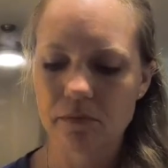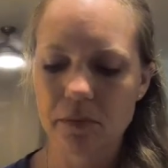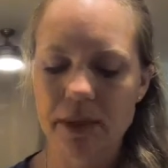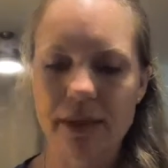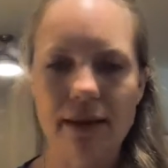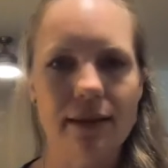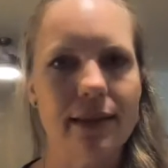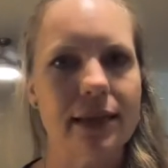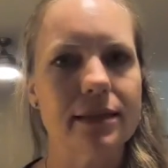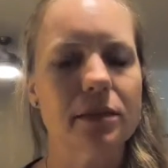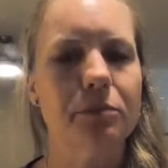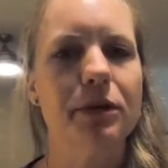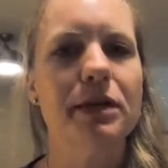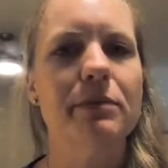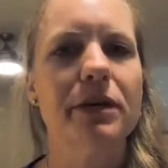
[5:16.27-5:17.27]
yeah, that's
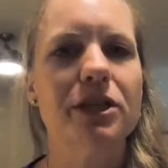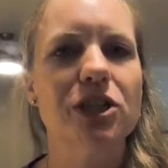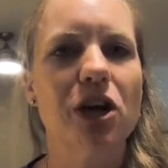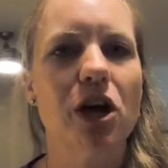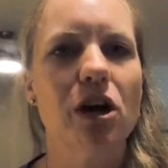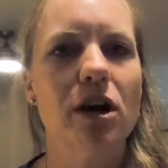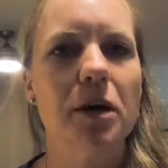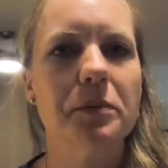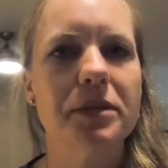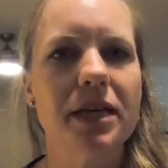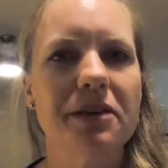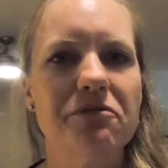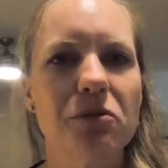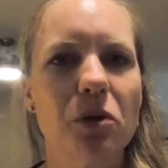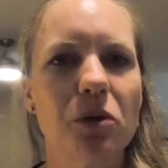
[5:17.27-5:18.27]
pretty much our
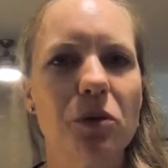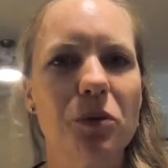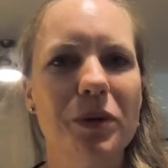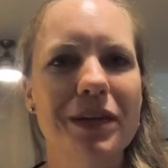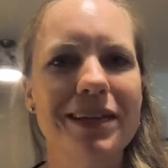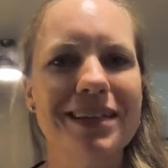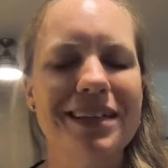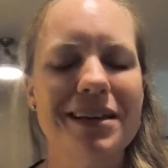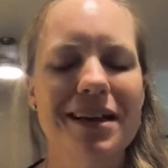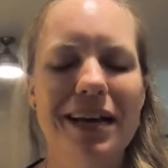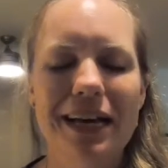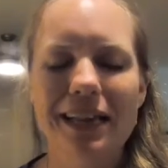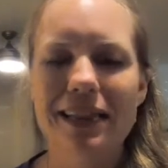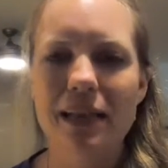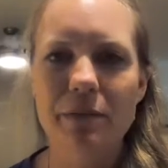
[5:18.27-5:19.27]
update for the week.
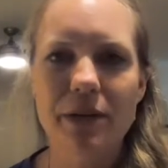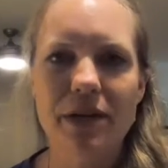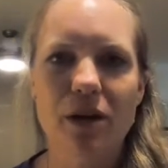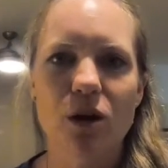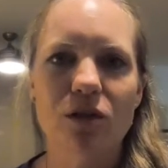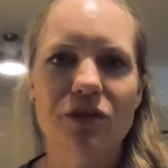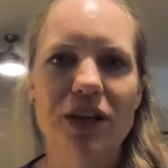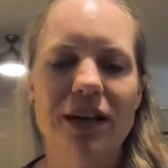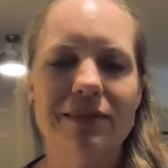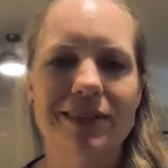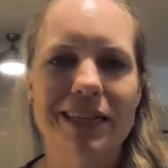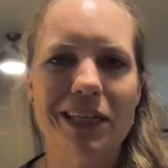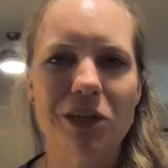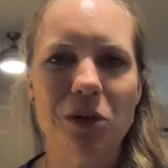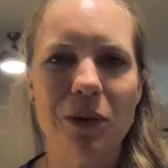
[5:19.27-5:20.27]
Let me know if you have
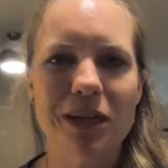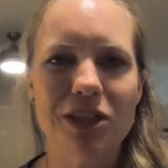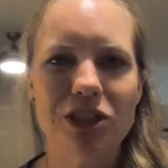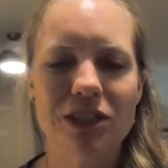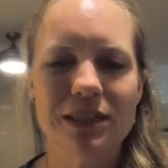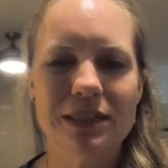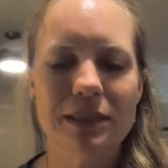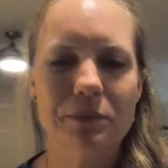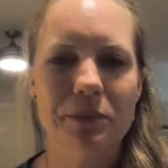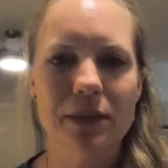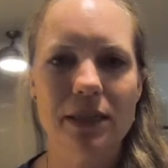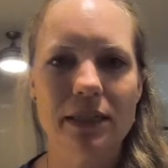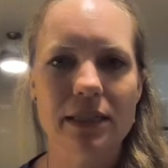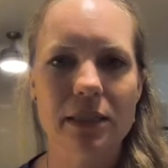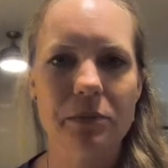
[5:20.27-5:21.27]
any questions.
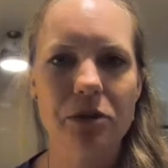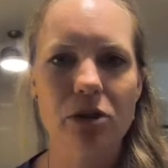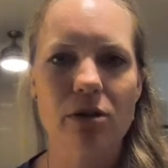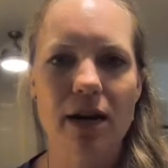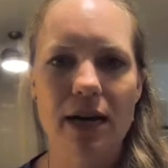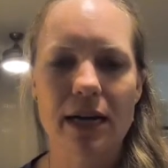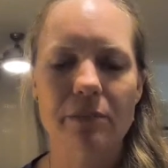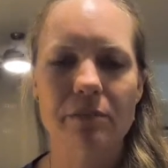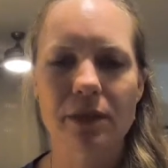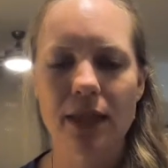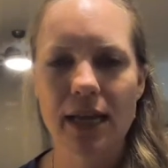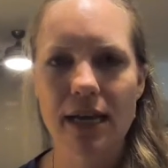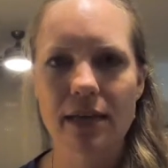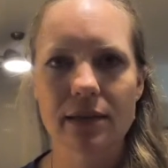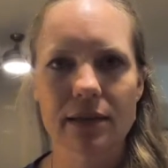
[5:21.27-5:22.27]
Please subscribe,
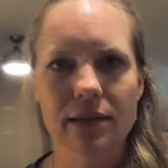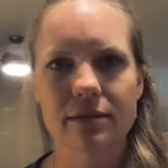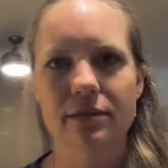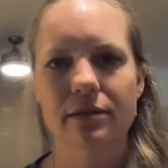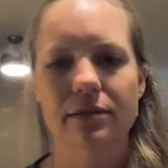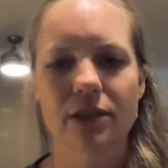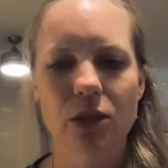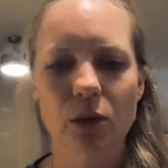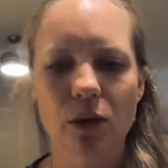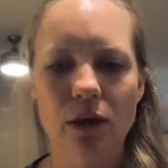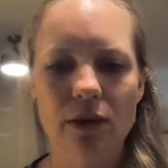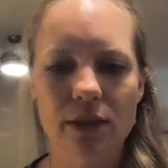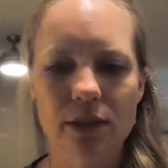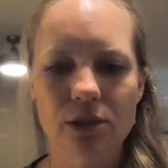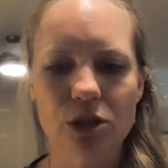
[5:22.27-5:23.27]
like, all
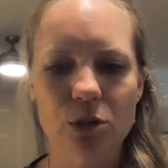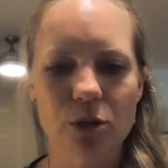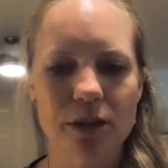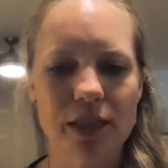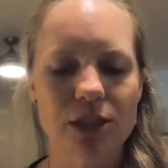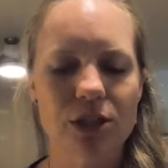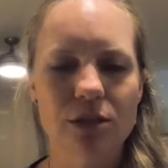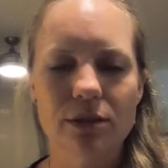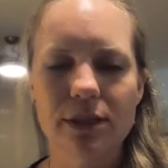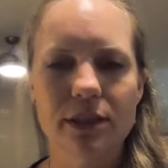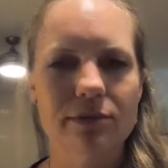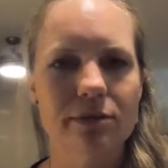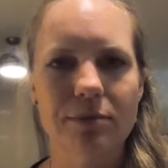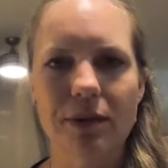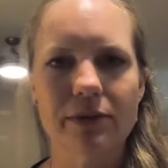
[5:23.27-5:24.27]
the usual that you
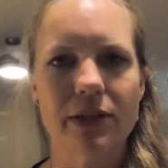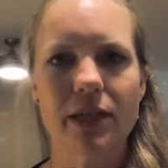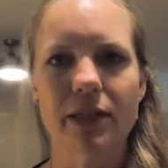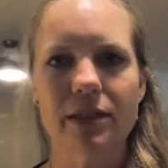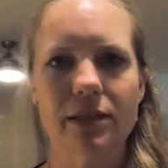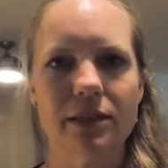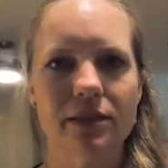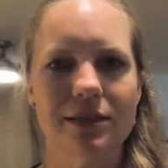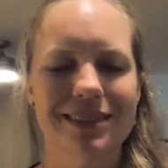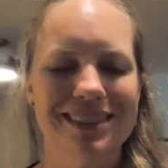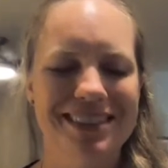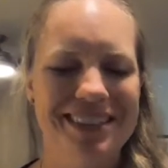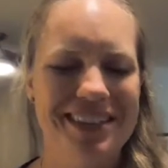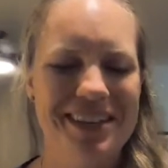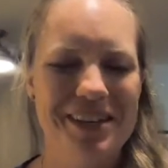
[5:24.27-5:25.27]
hear from every other
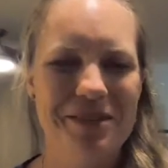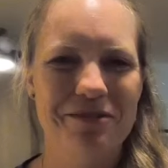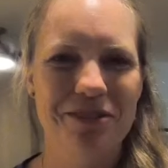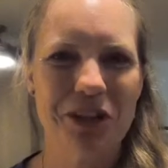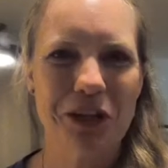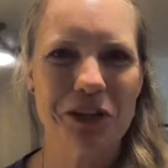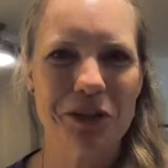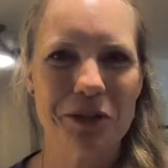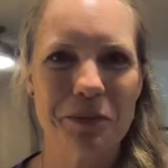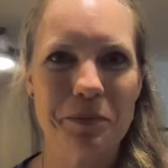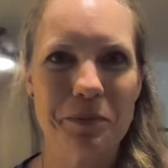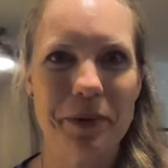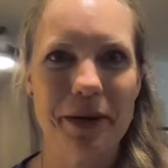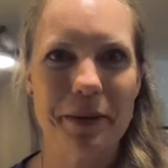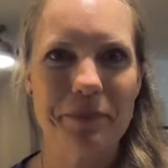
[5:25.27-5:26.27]
vlogger.
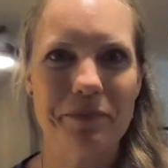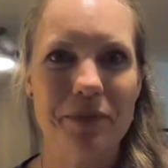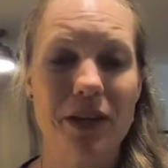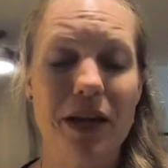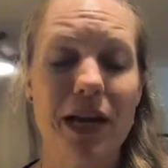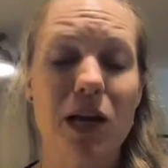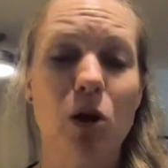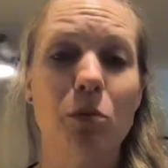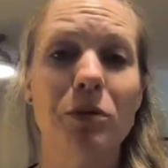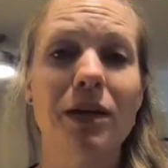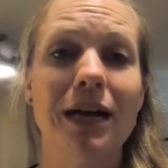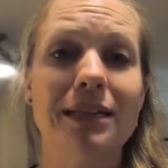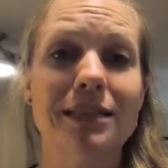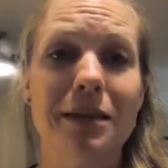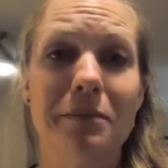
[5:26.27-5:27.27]
But I hope you
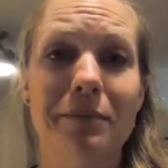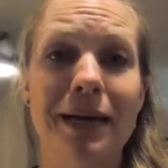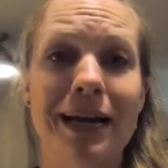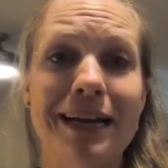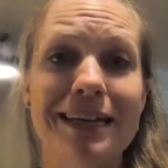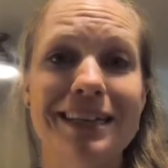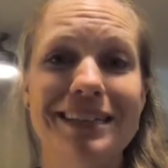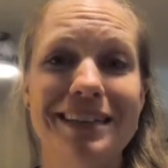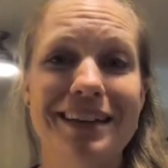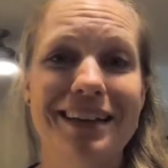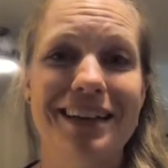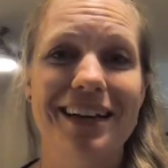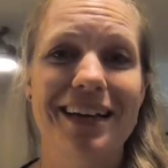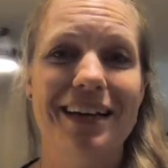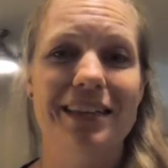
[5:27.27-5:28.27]
guys come back.
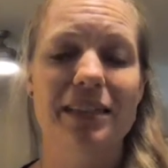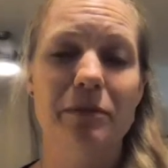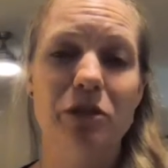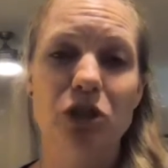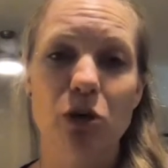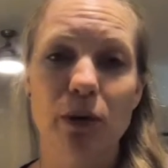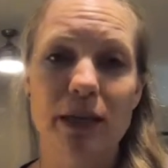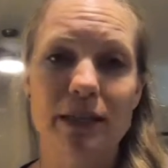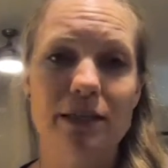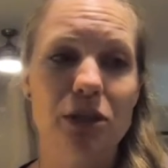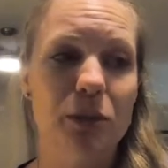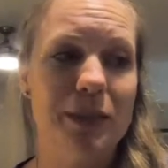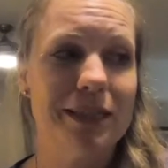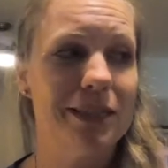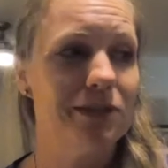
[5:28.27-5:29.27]
It's a joy in
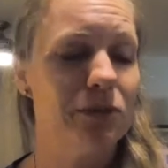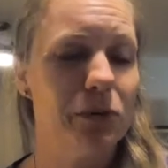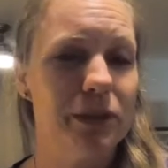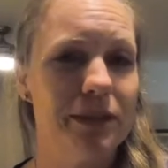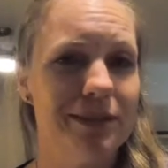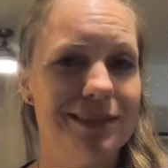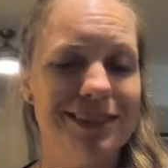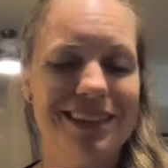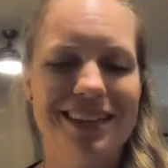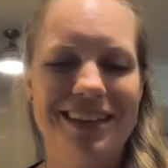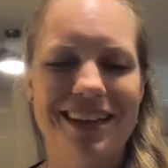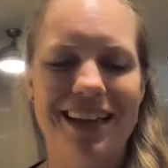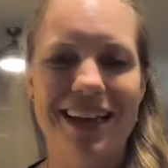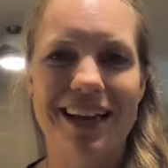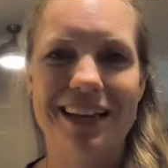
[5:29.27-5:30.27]
doing this for you,
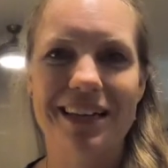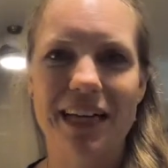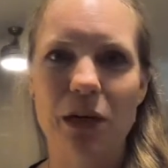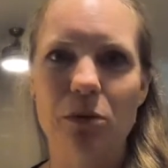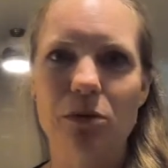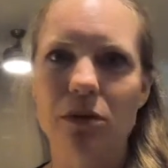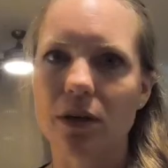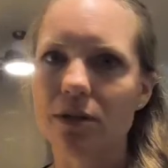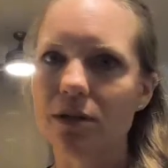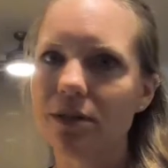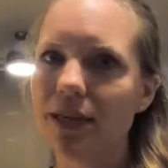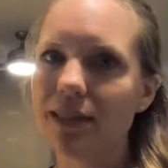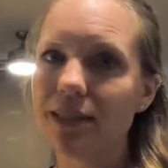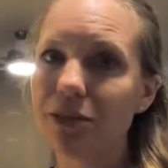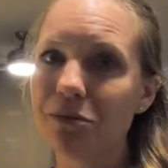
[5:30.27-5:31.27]
and I will talk to you
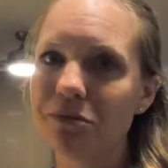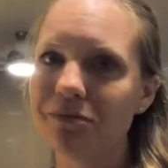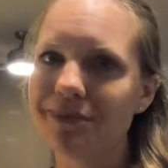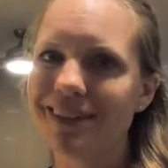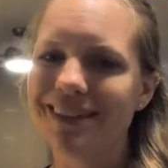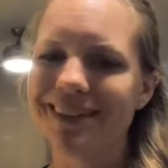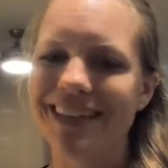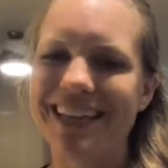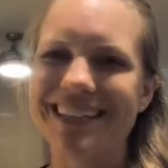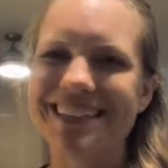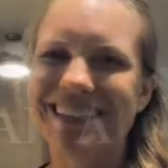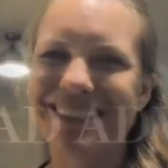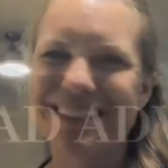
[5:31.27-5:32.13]
guys soon. Thanks.